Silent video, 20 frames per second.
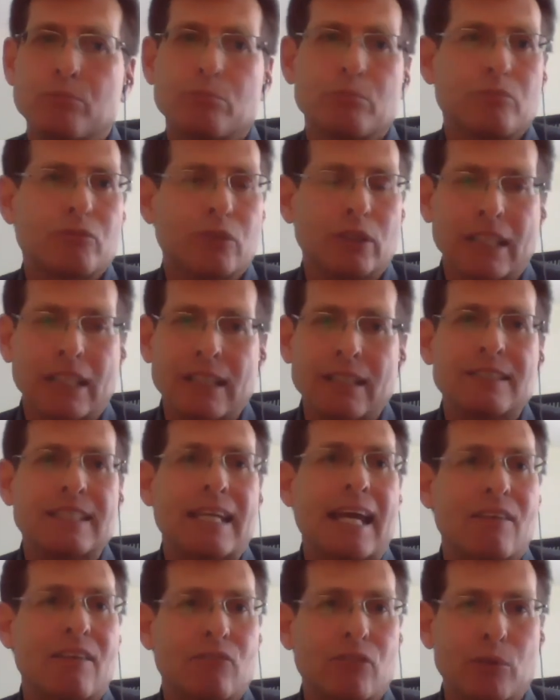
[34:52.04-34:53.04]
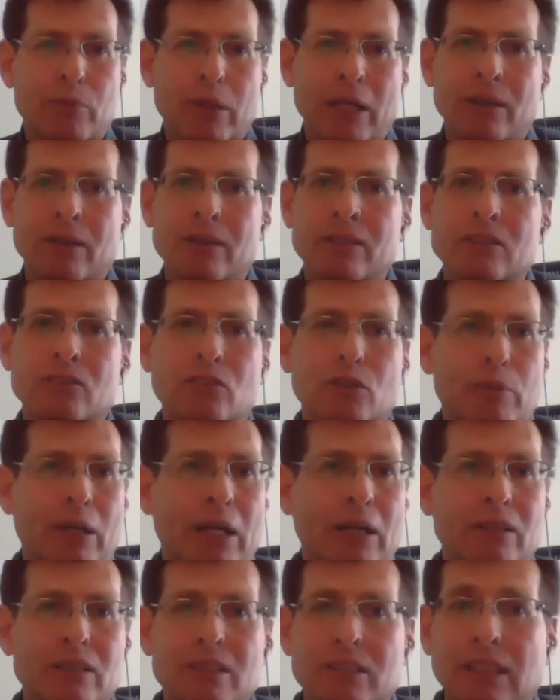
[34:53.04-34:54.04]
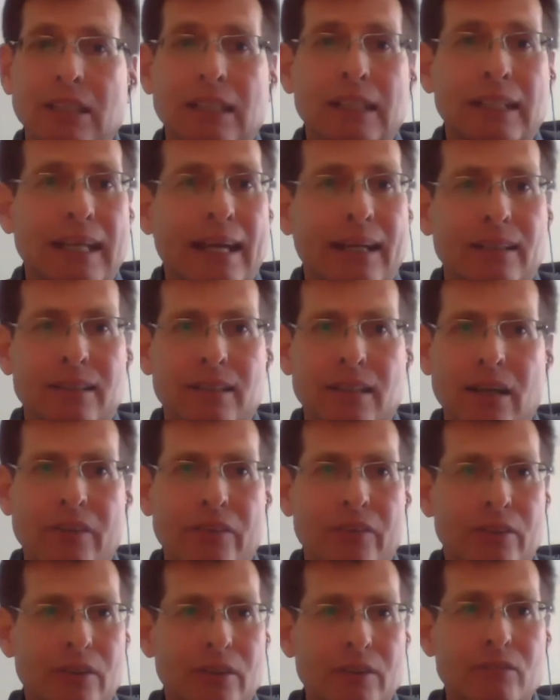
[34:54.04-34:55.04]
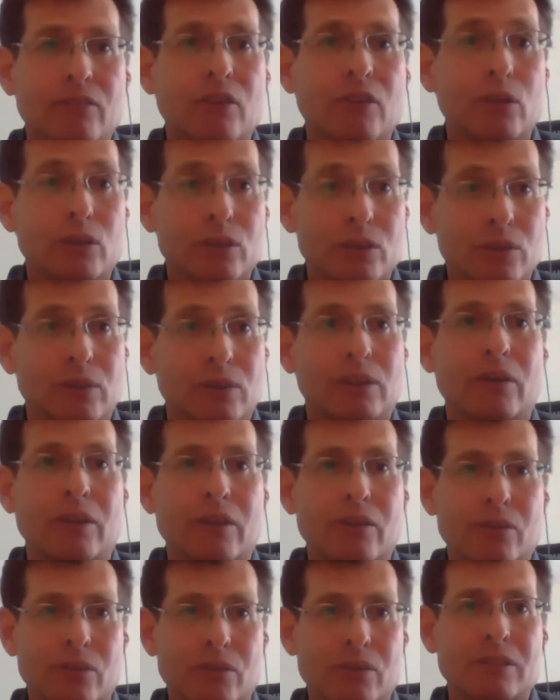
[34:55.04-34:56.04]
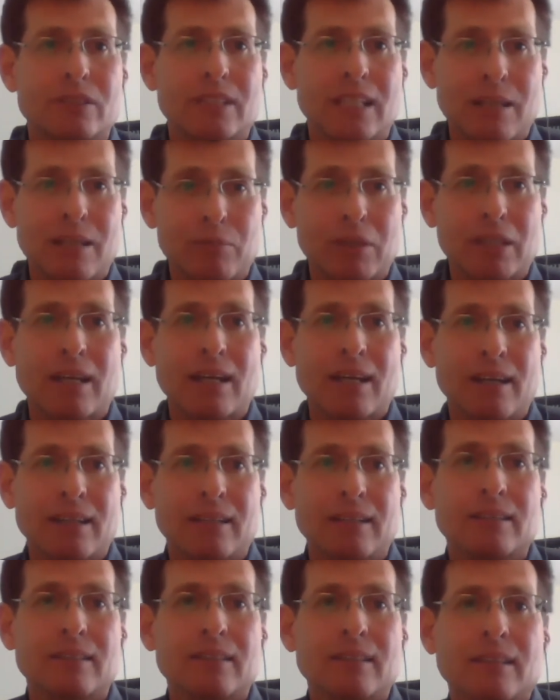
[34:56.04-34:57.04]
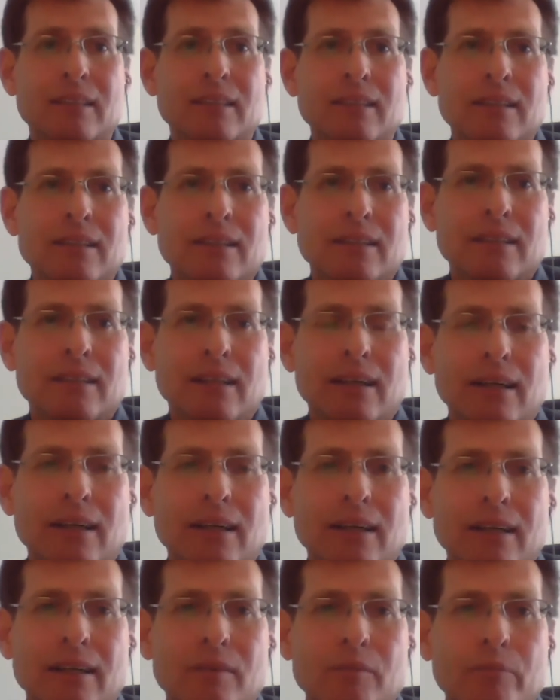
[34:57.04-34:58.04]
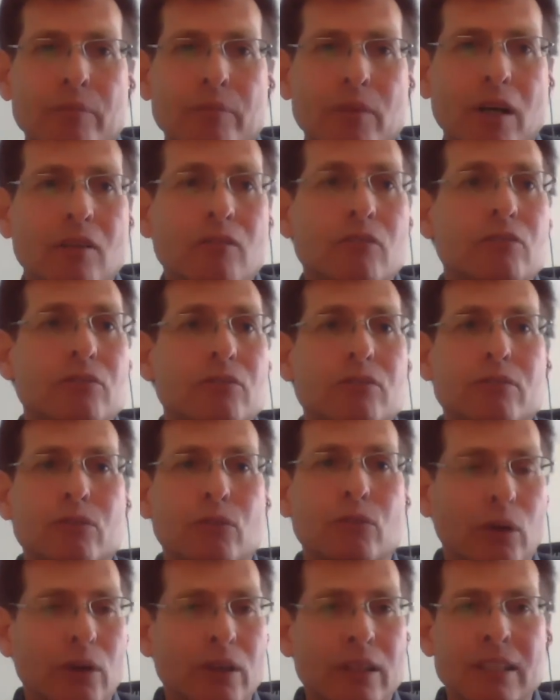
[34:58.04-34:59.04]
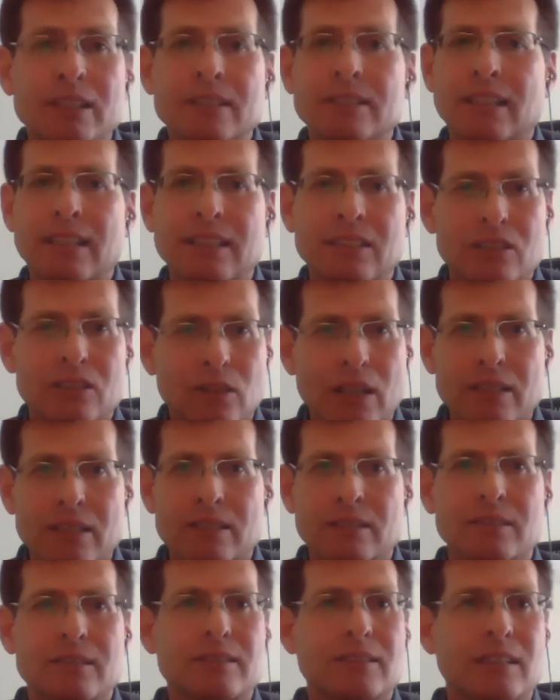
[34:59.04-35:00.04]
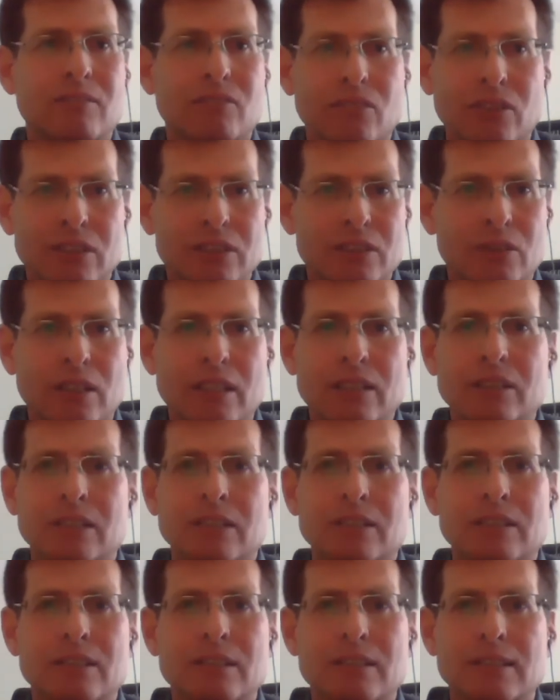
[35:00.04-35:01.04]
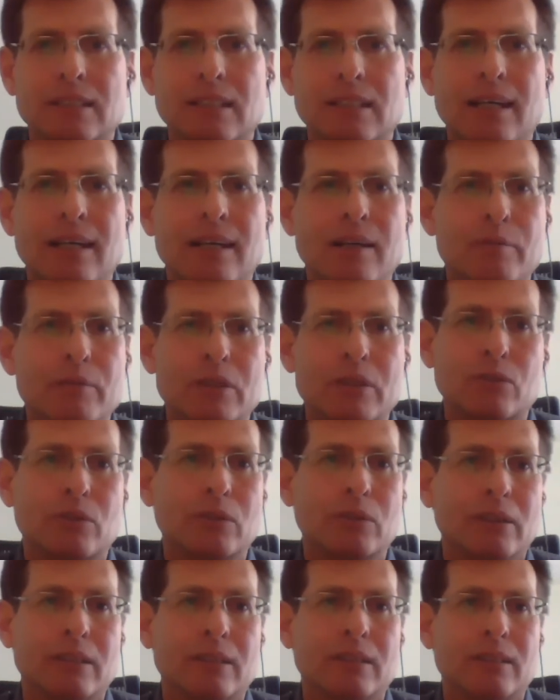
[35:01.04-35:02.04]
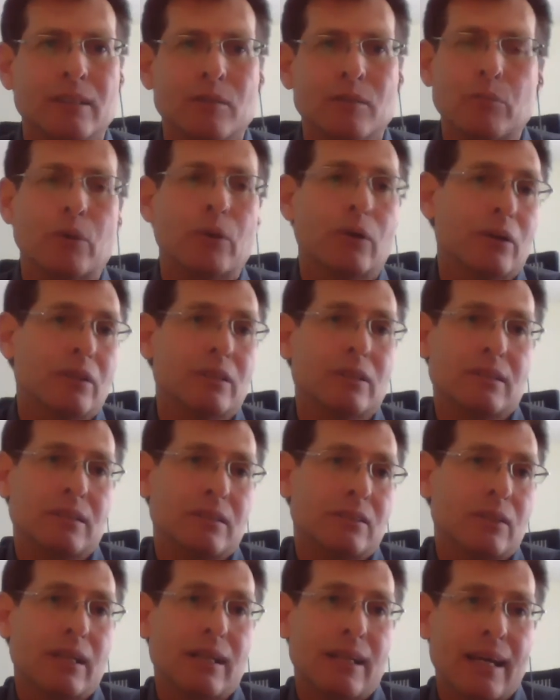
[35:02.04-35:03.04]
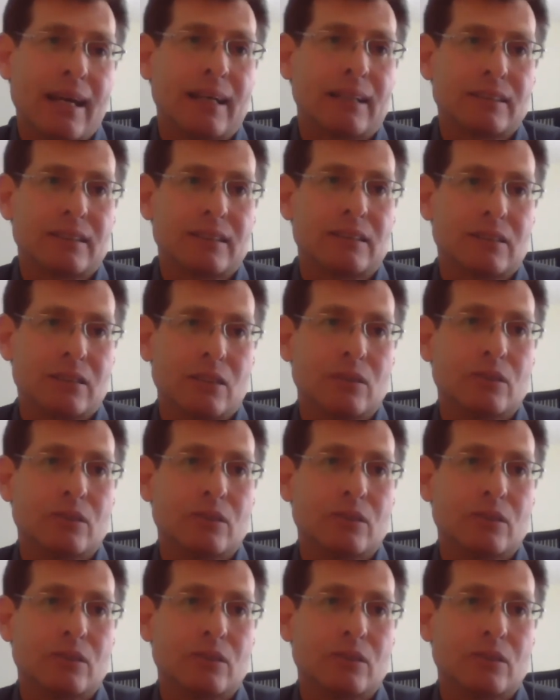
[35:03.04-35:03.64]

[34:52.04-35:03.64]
for kids and for parents to connect to other folks who are going through the same kind of worries and stresses and frustrations. It's really important to try to access those